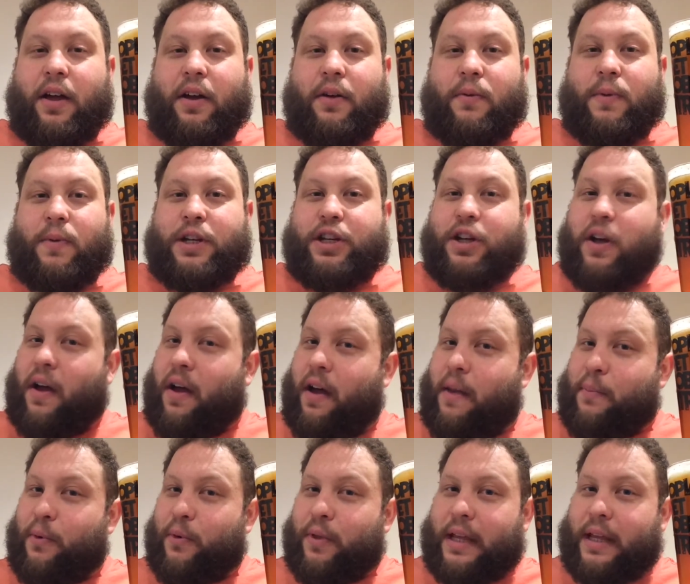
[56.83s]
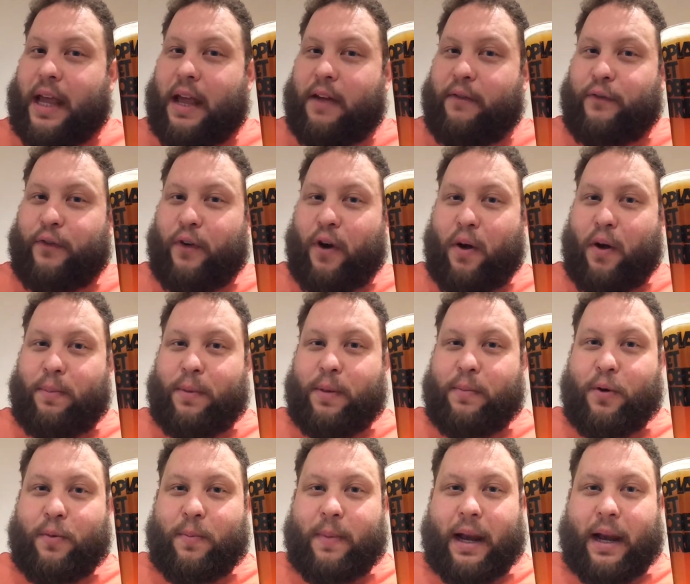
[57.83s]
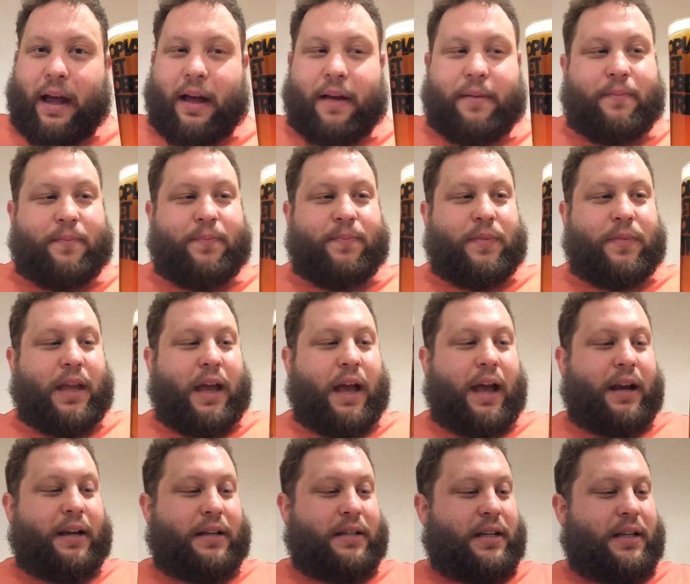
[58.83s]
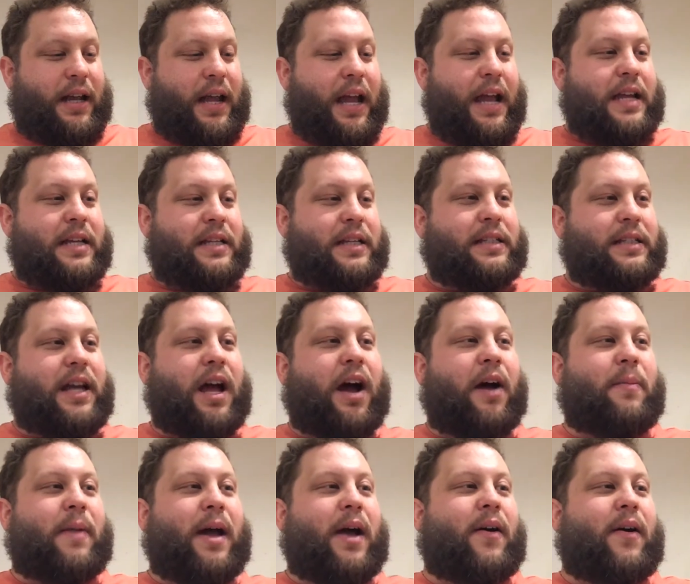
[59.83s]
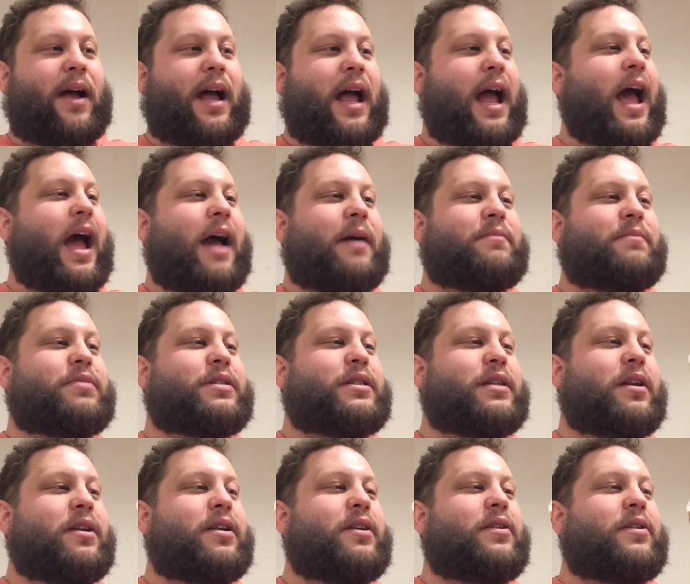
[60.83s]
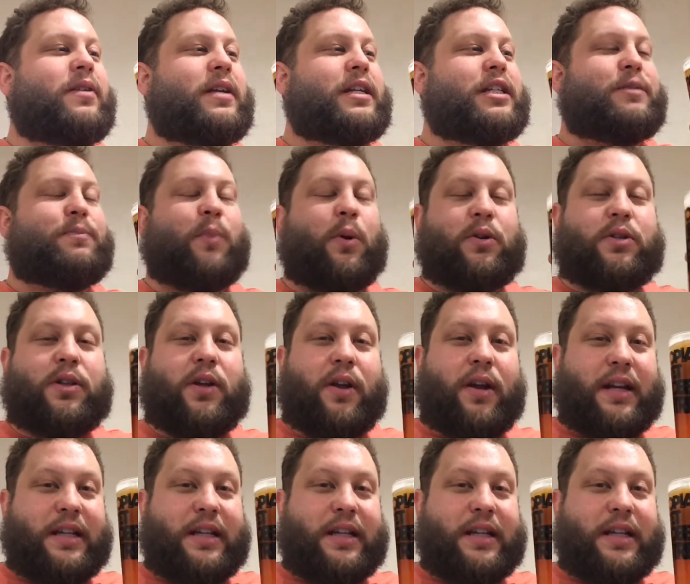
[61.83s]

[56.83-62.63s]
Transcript: which I bought the kit from the malt miller, and it has come out absolutely spot on. I